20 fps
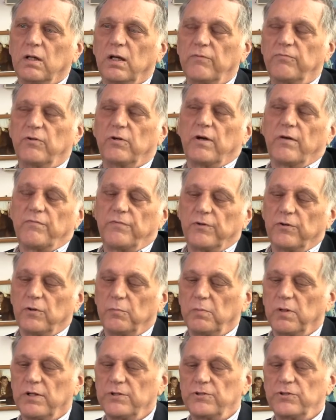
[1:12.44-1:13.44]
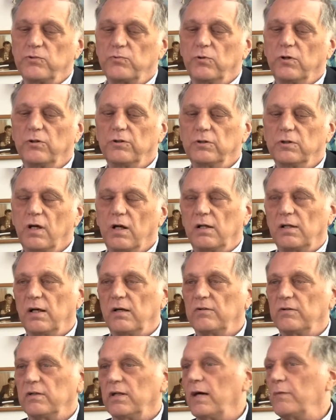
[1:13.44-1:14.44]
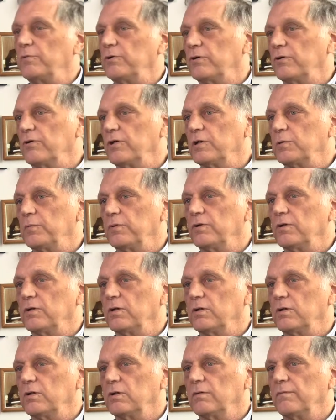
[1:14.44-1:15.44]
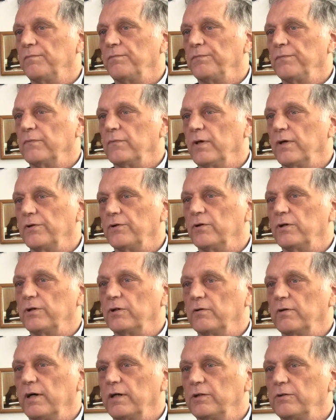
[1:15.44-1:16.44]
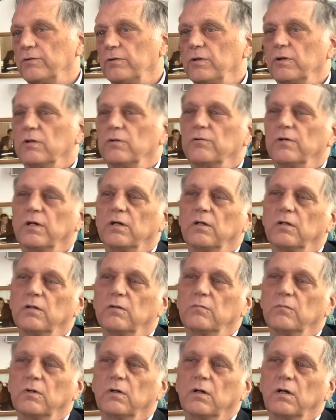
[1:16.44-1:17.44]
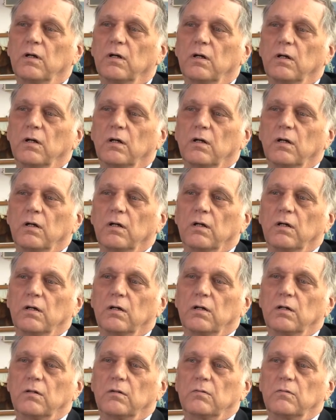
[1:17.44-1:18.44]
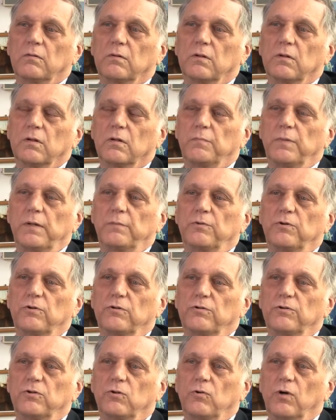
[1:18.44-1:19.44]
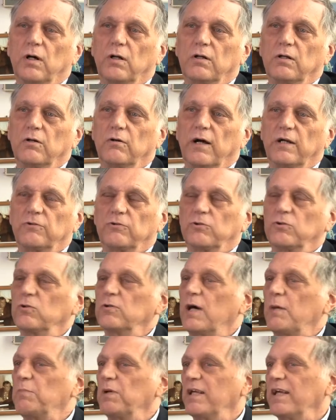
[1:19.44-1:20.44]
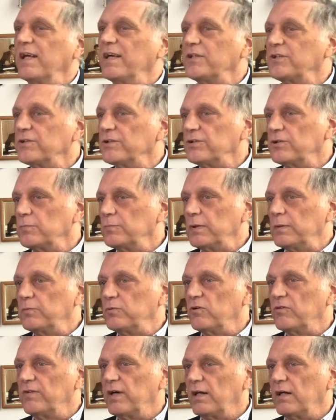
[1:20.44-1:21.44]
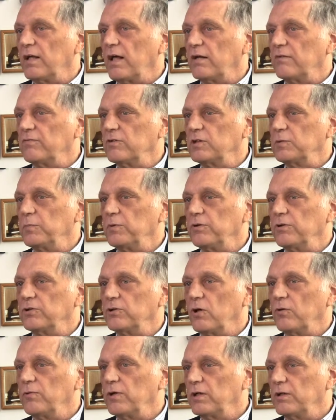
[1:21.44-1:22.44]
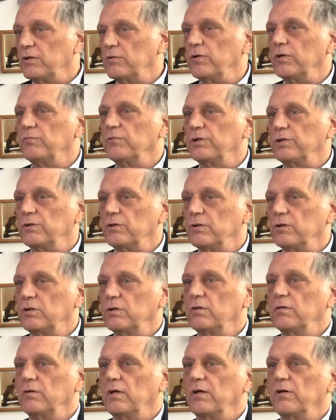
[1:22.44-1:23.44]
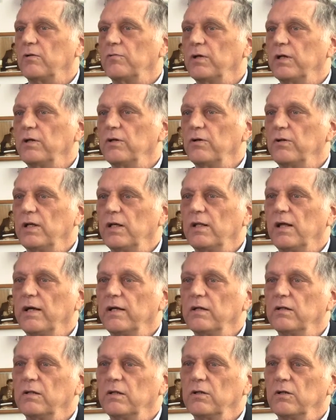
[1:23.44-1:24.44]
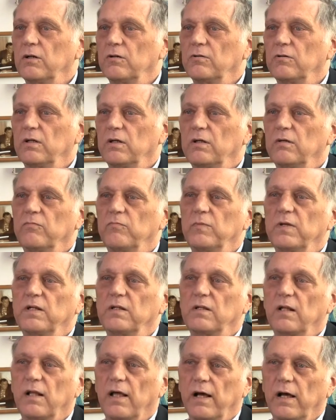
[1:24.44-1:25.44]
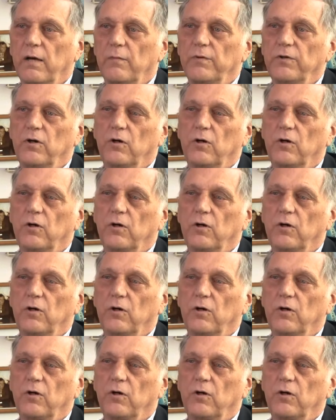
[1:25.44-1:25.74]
If they're in places where there's not a lot of laboratory experience in their undergraduate curriculum, the people who do well in graduate school applications are people who have had a lot of experience already doing research. They already know they like it. They already have been in the lab.